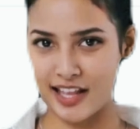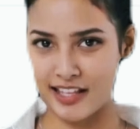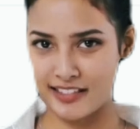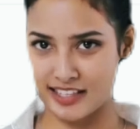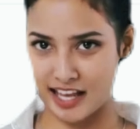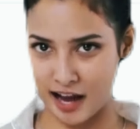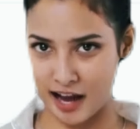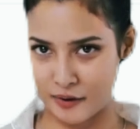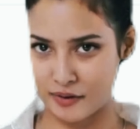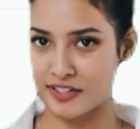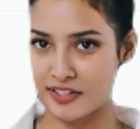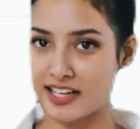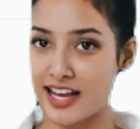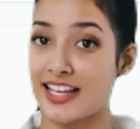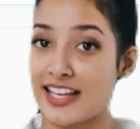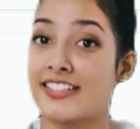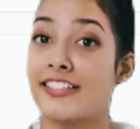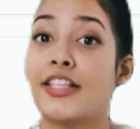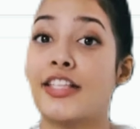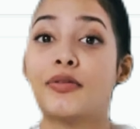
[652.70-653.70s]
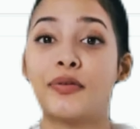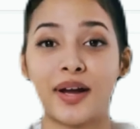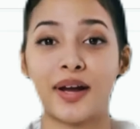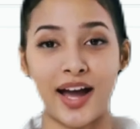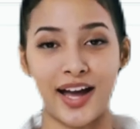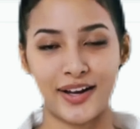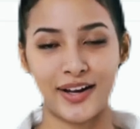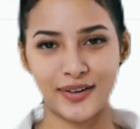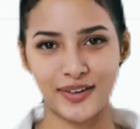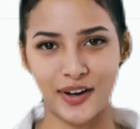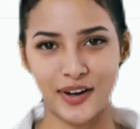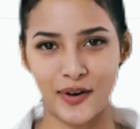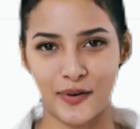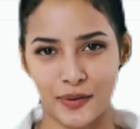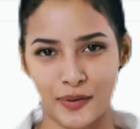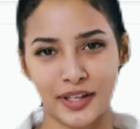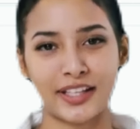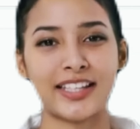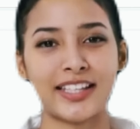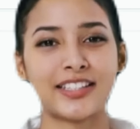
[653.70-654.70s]
Now with SQL,
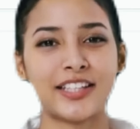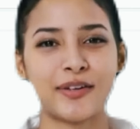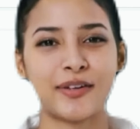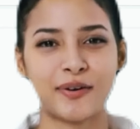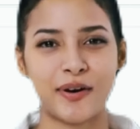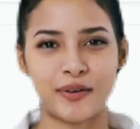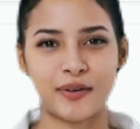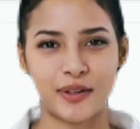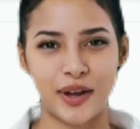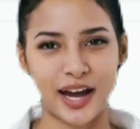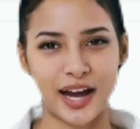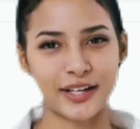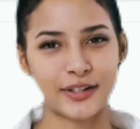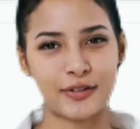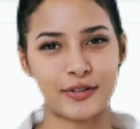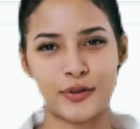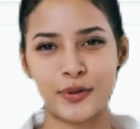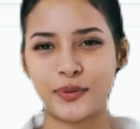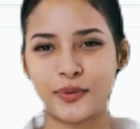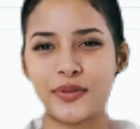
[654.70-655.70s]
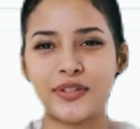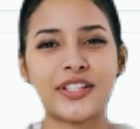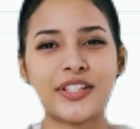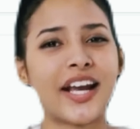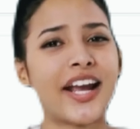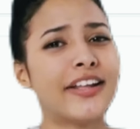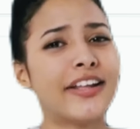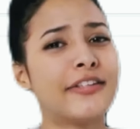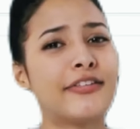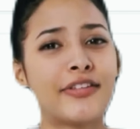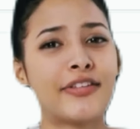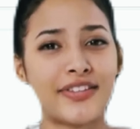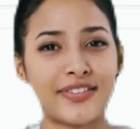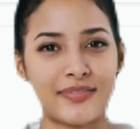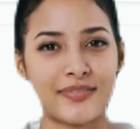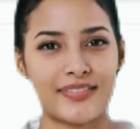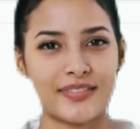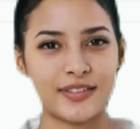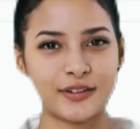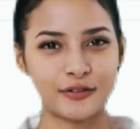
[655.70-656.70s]
we can do a lot of cool stuff.
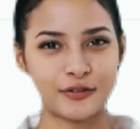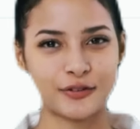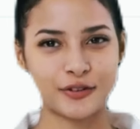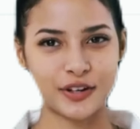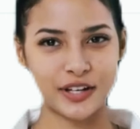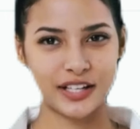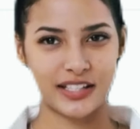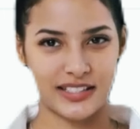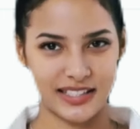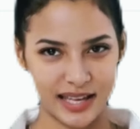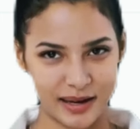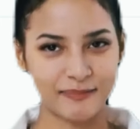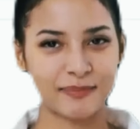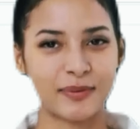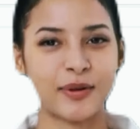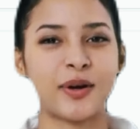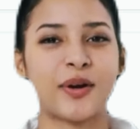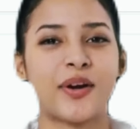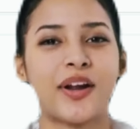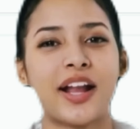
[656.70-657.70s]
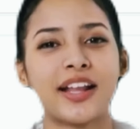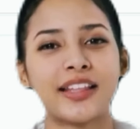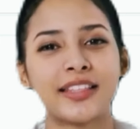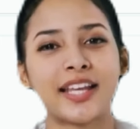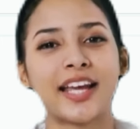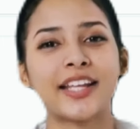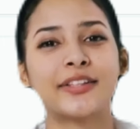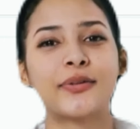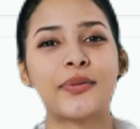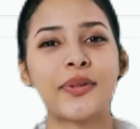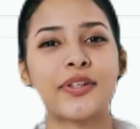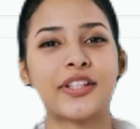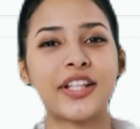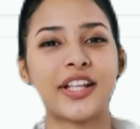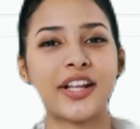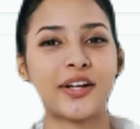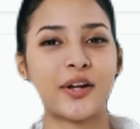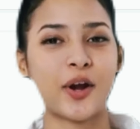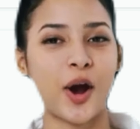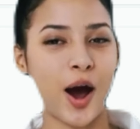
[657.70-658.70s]
For example, let's
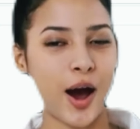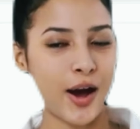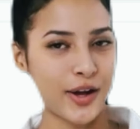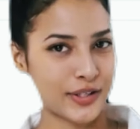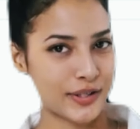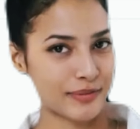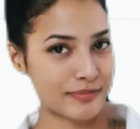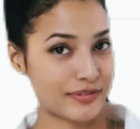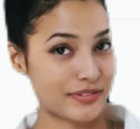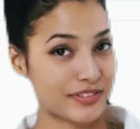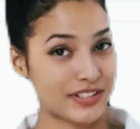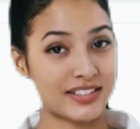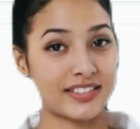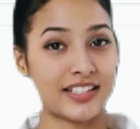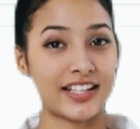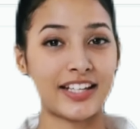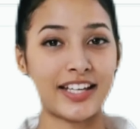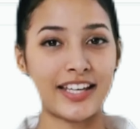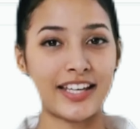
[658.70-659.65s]
return all the movies that are